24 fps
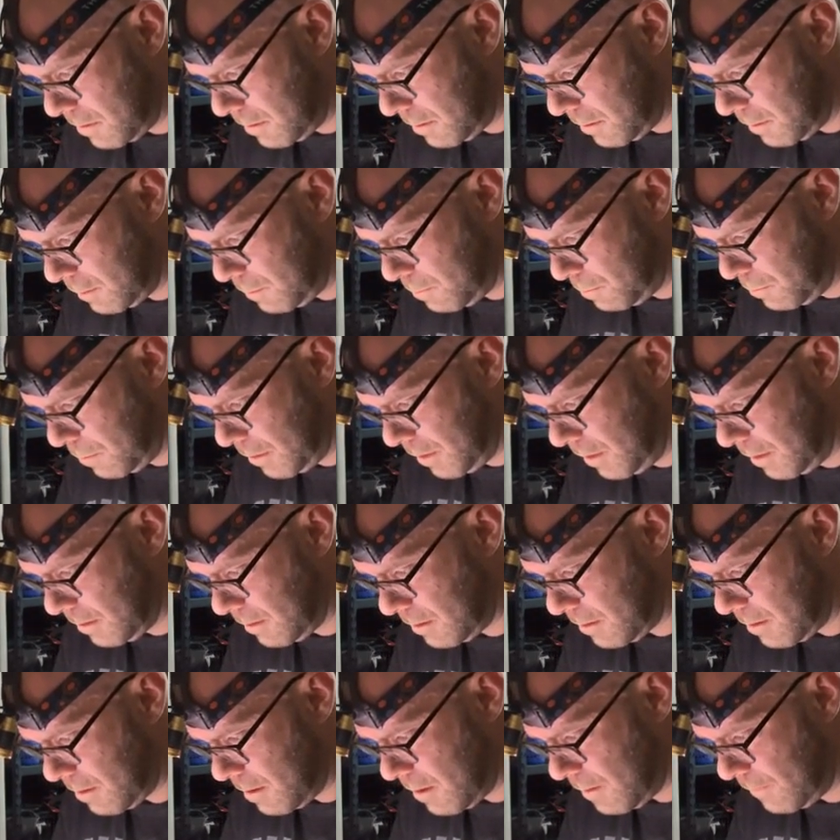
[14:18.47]
is peel
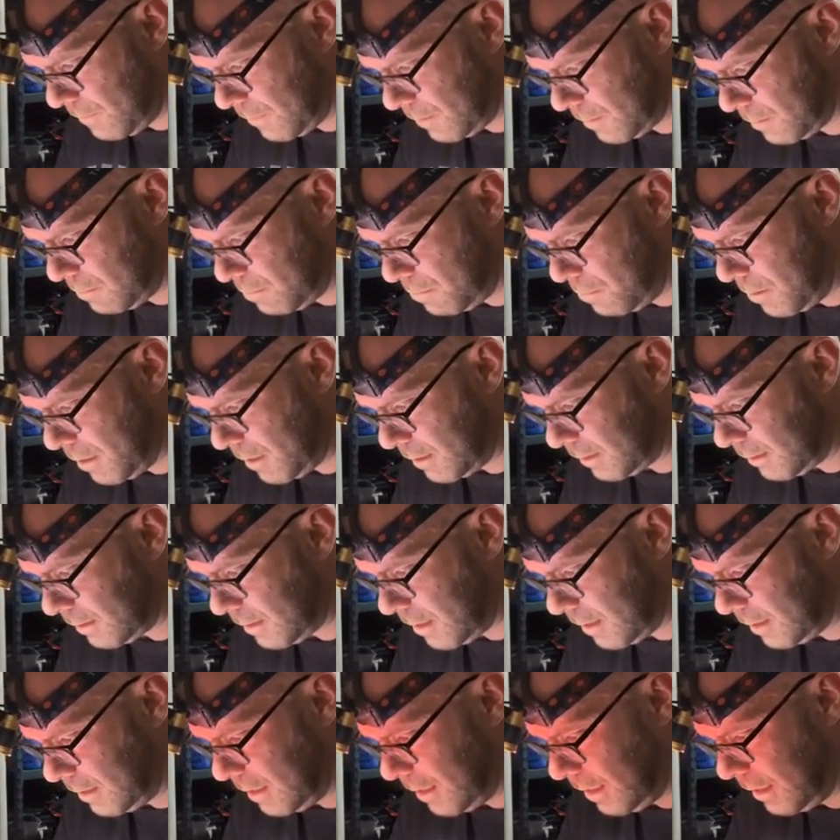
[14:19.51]
it off as best
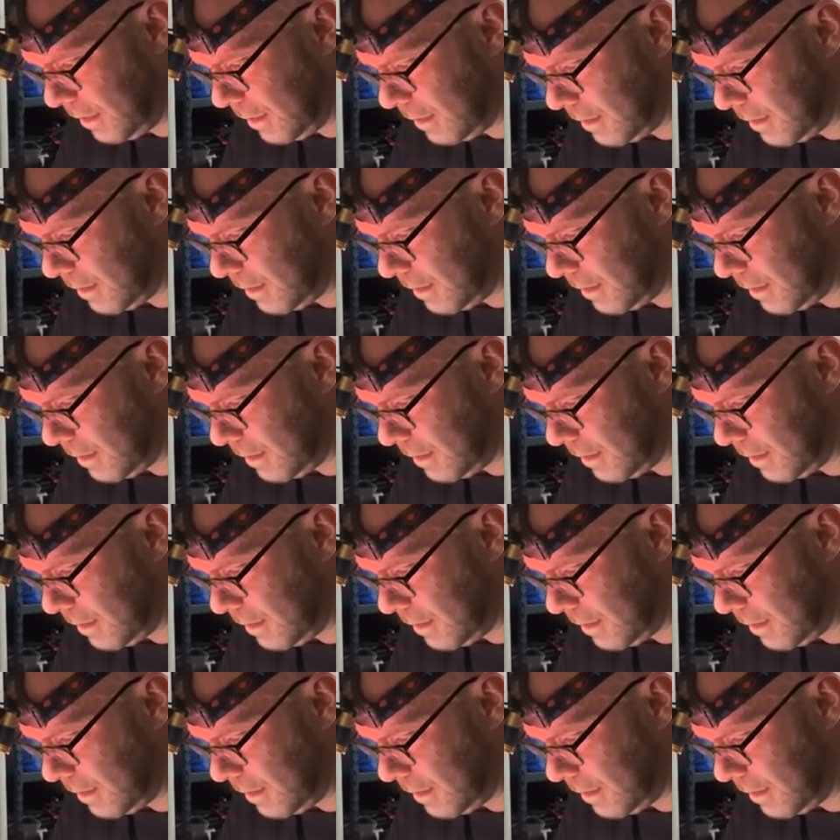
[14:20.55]
I can.